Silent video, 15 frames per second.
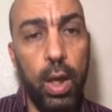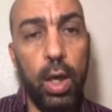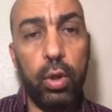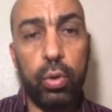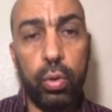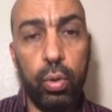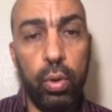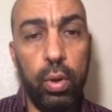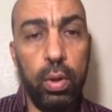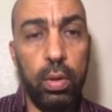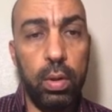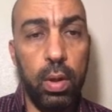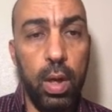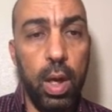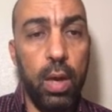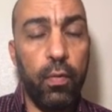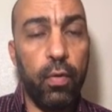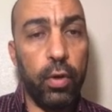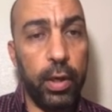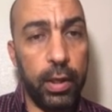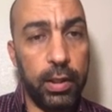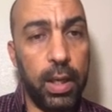So,
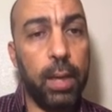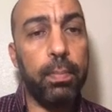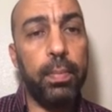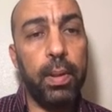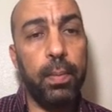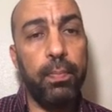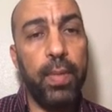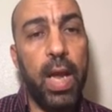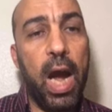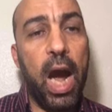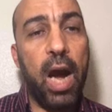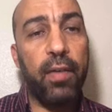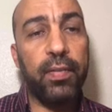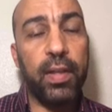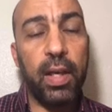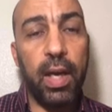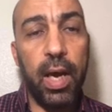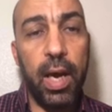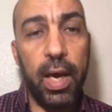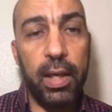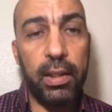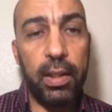for example, after
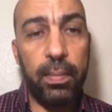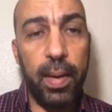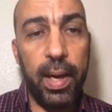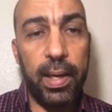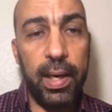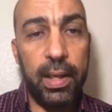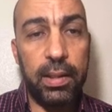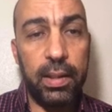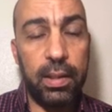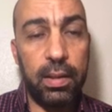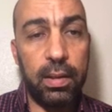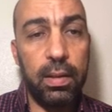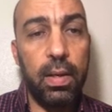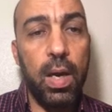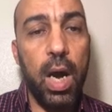item analysis,